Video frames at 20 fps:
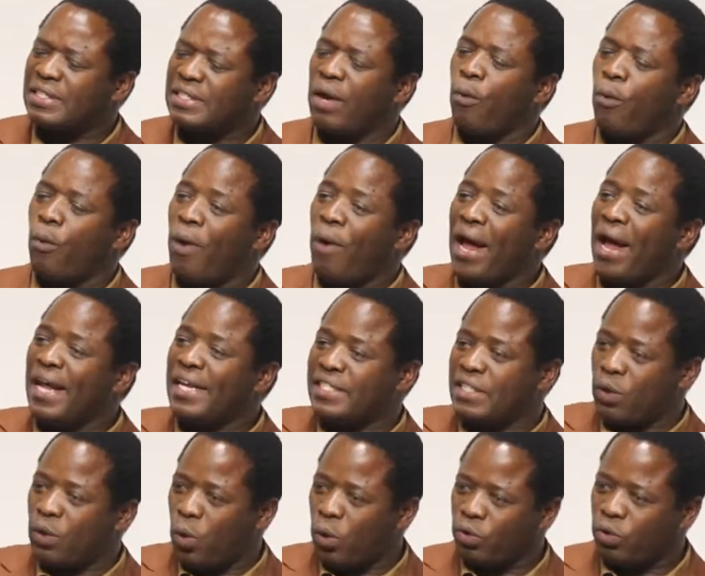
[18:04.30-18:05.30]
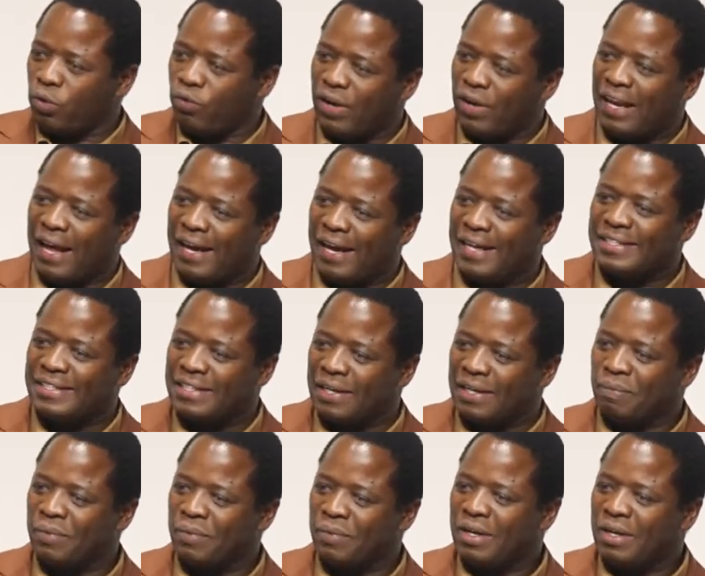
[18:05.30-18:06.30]
saying, where is the God of Elijah?
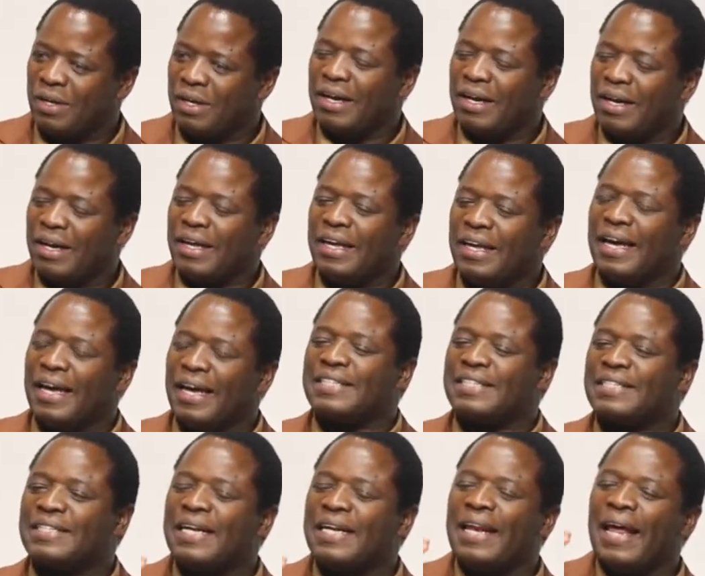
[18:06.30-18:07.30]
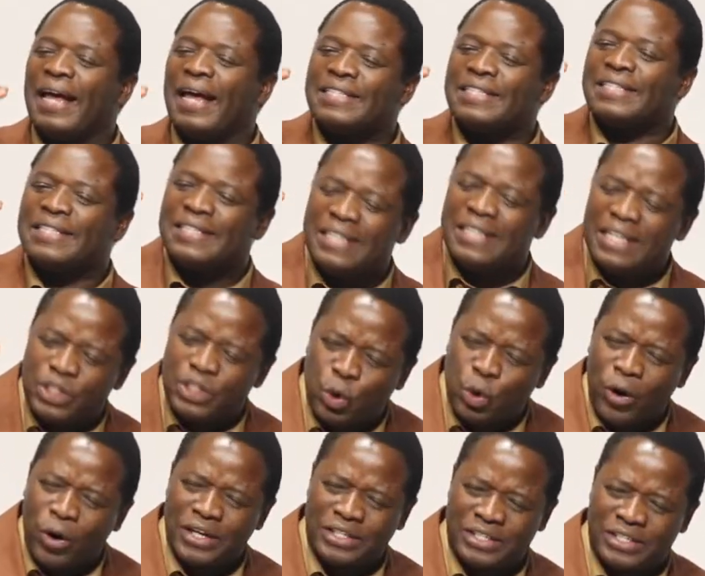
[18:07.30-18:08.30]
He had seen a
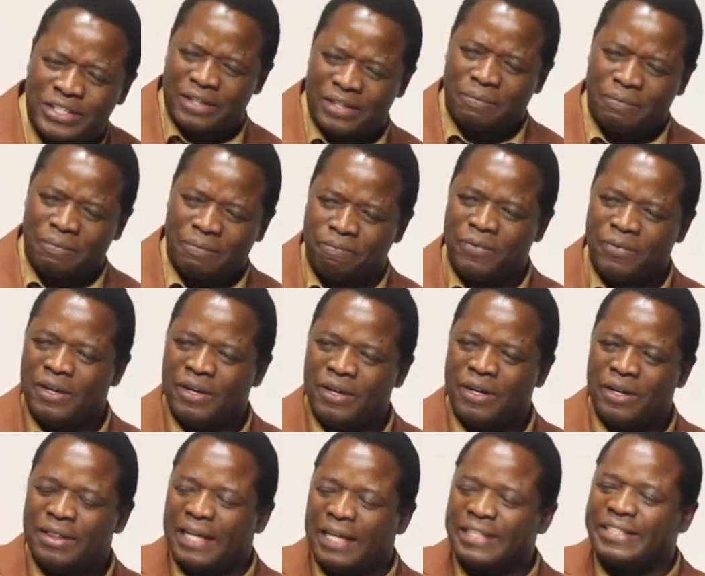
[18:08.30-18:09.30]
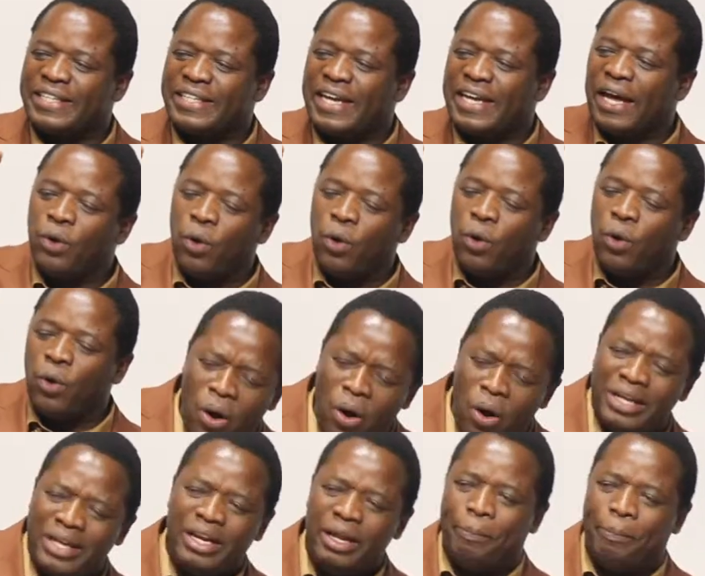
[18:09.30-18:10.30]
situation that can
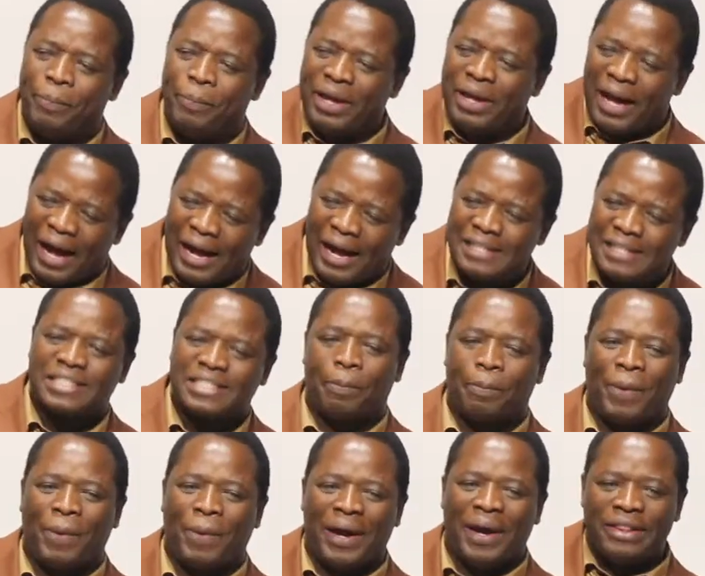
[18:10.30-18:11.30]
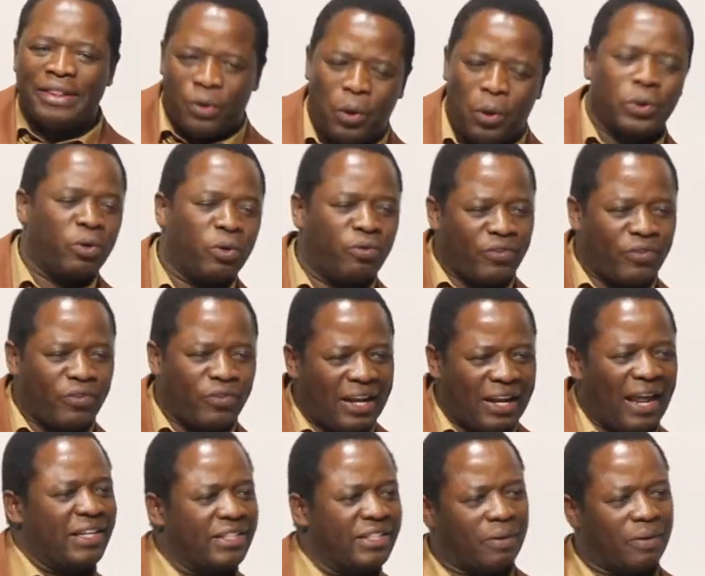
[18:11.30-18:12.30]
only be answered by the God of
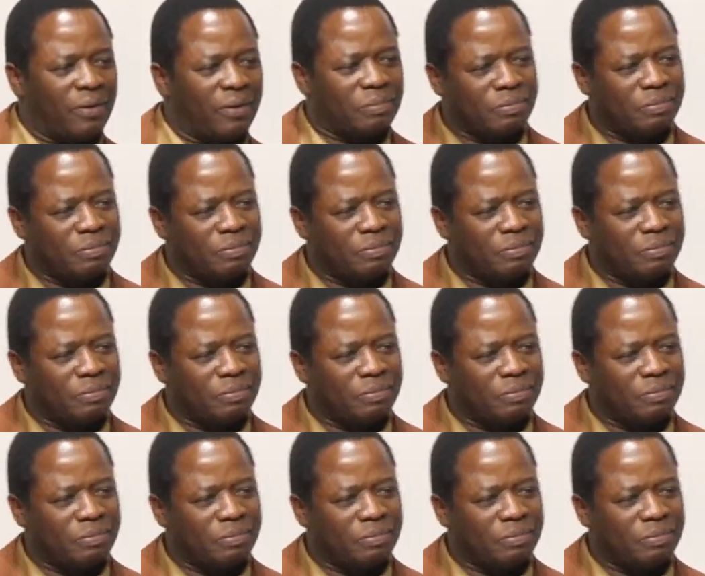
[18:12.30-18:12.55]
Elijah.